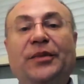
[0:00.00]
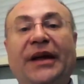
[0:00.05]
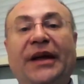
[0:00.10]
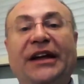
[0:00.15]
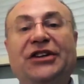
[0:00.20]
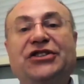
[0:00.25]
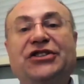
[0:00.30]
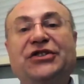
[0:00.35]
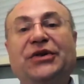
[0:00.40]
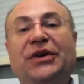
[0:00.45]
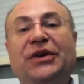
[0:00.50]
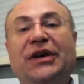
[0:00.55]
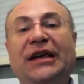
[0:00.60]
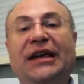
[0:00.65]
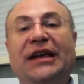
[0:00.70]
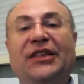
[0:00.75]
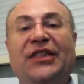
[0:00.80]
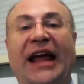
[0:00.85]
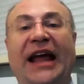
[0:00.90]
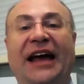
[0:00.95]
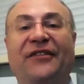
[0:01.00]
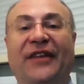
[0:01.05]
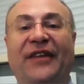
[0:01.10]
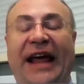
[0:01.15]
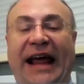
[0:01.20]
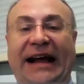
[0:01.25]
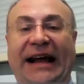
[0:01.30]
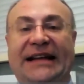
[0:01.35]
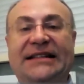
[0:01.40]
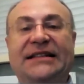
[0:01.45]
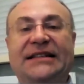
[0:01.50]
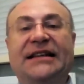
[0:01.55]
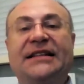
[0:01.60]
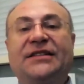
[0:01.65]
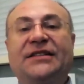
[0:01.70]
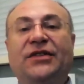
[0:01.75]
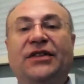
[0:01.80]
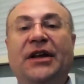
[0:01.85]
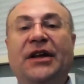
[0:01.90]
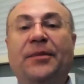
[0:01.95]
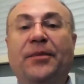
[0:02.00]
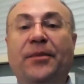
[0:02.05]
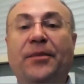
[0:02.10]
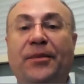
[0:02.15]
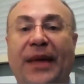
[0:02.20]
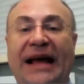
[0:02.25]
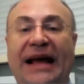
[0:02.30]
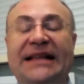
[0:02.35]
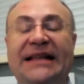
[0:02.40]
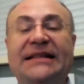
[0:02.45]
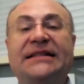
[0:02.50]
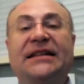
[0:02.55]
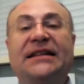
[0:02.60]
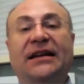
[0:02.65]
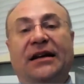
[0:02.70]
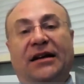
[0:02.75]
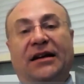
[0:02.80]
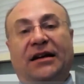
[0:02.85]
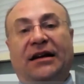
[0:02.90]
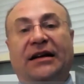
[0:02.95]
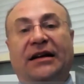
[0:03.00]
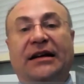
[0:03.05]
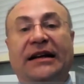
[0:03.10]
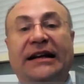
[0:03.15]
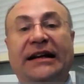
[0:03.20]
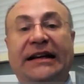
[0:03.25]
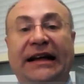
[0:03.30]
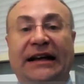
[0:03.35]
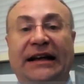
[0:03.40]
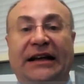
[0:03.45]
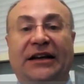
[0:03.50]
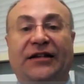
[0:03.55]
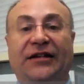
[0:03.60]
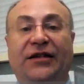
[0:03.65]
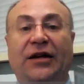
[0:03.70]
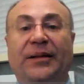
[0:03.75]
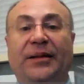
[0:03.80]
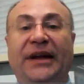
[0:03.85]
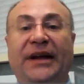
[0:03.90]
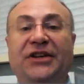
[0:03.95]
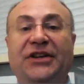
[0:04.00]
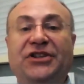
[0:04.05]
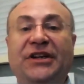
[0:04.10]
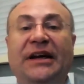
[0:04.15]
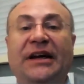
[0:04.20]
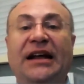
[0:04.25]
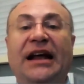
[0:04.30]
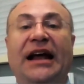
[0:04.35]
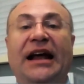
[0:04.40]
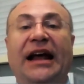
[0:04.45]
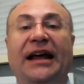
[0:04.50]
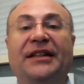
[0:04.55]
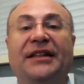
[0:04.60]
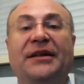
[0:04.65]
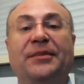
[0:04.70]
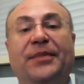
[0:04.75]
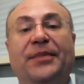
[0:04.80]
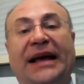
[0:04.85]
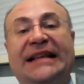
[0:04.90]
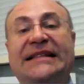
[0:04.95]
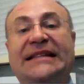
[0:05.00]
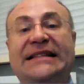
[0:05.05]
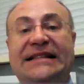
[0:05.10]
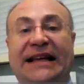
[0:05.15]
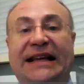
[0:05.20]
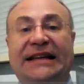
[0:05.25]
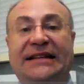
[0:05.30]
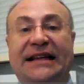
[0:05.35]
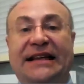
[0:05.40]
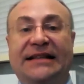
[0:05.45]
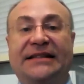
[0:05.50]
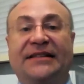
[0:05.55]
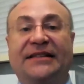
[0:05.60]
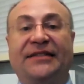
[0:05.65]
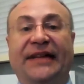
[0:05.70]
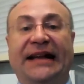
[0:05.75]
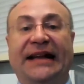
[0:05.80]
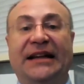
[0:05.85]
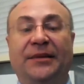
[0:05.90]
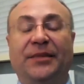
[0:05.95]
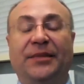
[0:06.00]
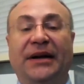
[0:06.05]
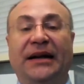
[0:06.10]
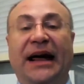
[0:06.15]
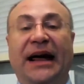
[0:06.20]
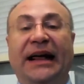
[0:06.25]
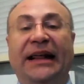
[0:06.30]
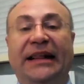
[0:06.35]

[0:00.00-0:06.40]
to make sure they have access to the best clinical information and the best centers available.